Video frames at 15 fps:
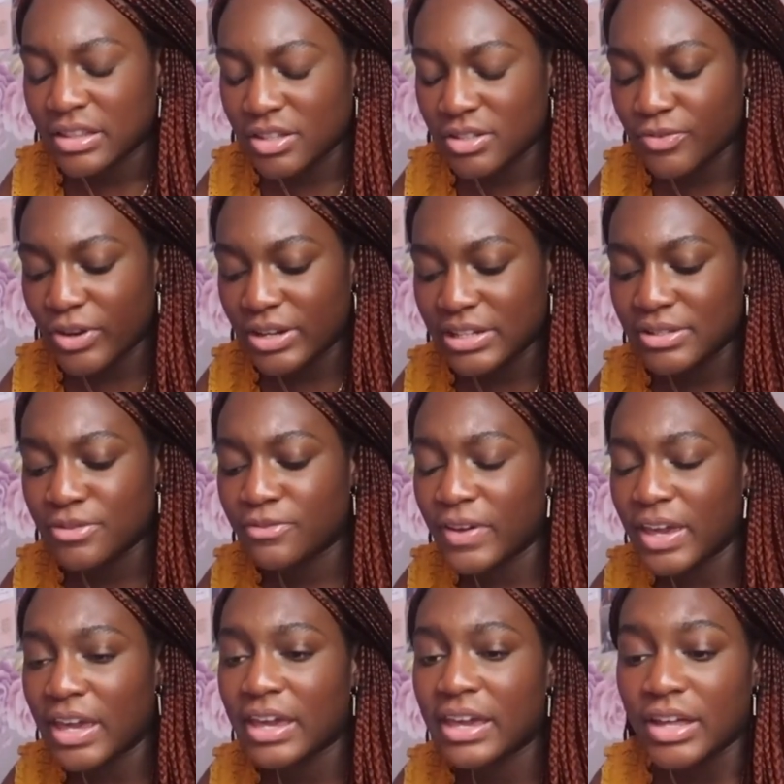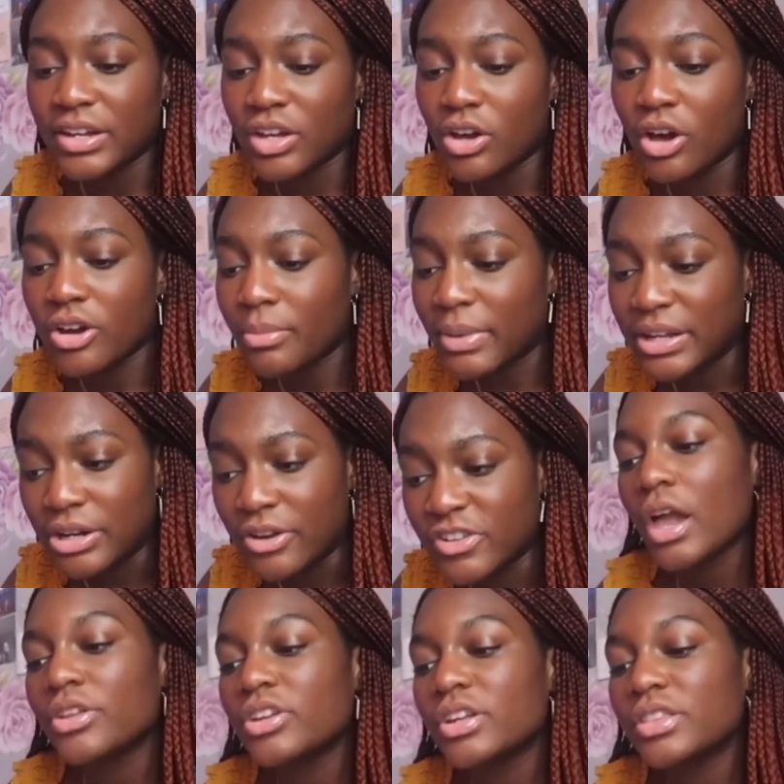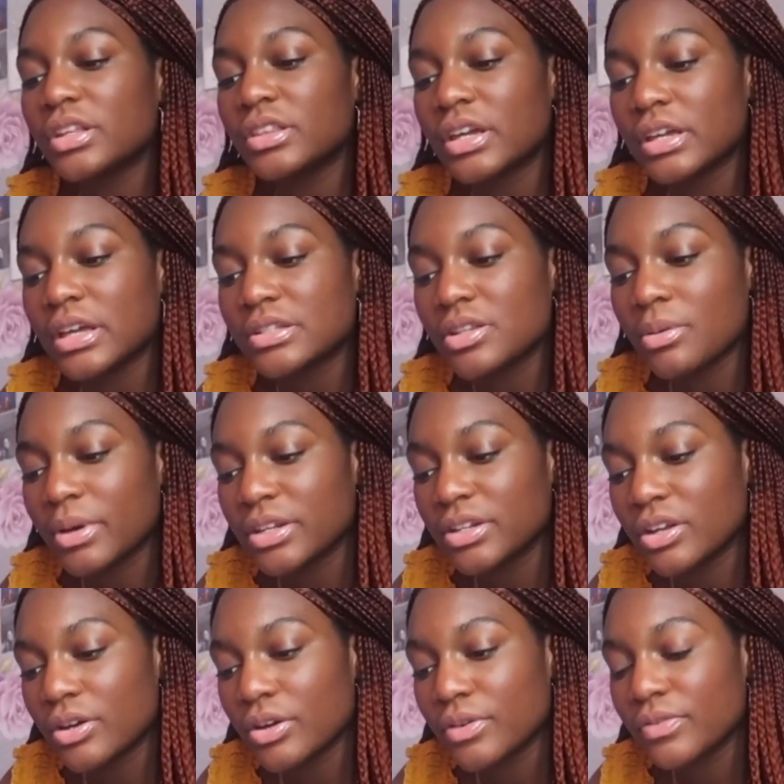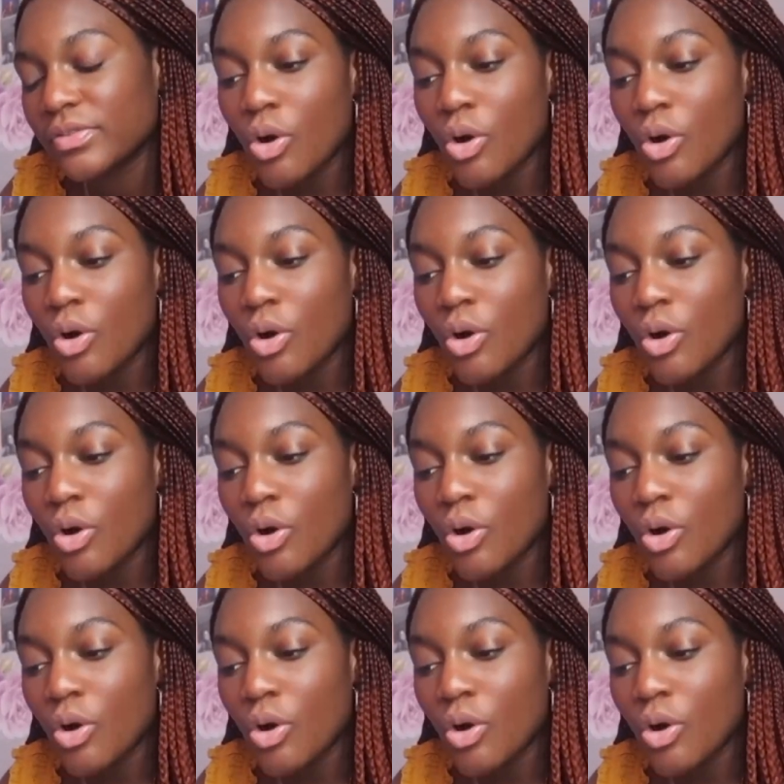this friend is fake, and it got on my nerves. Another thing that gets on my nerve: